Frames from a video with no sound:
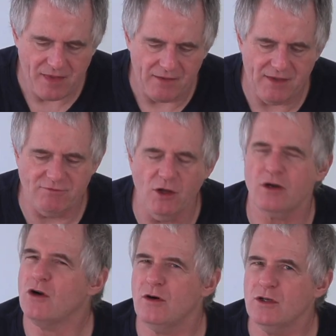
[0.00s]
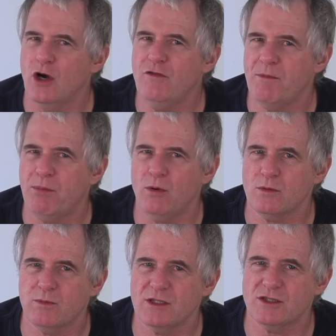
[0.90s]
They've not gone
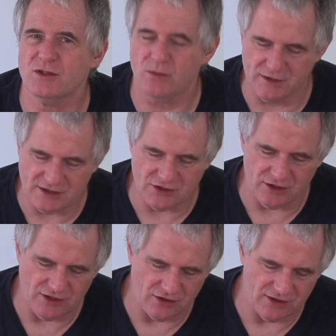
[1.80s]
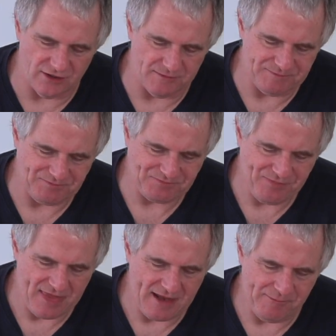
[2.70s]
overboard with the salt inside neither,
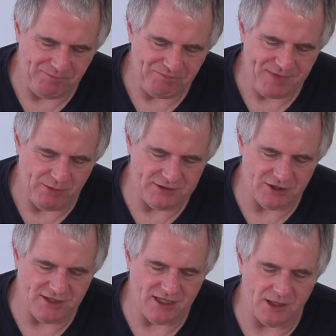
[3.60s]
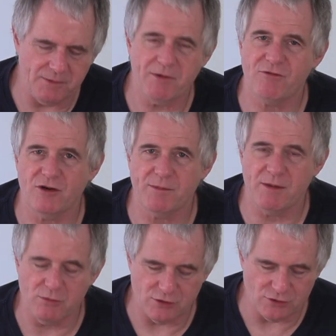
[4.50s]
which I think I'd have preferred a bit
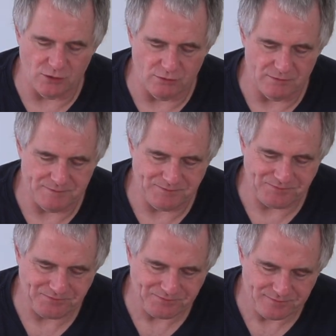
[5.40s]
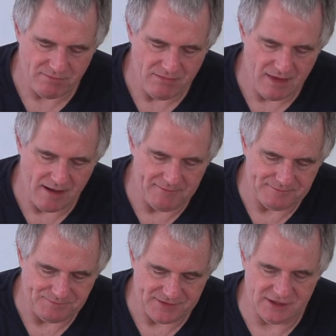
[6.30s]
more salt.
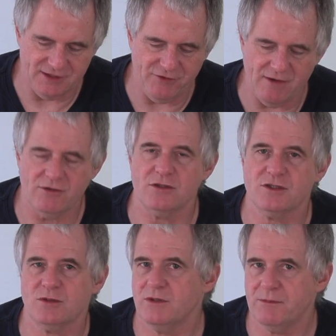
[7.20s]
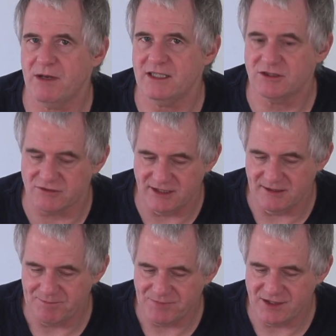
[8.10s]
Because if you haven't got salt in the
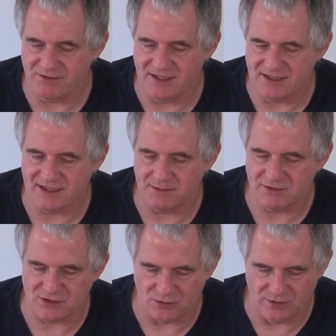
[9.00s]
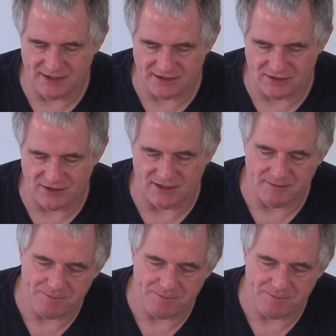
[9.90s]
pastry, you need some salt inside.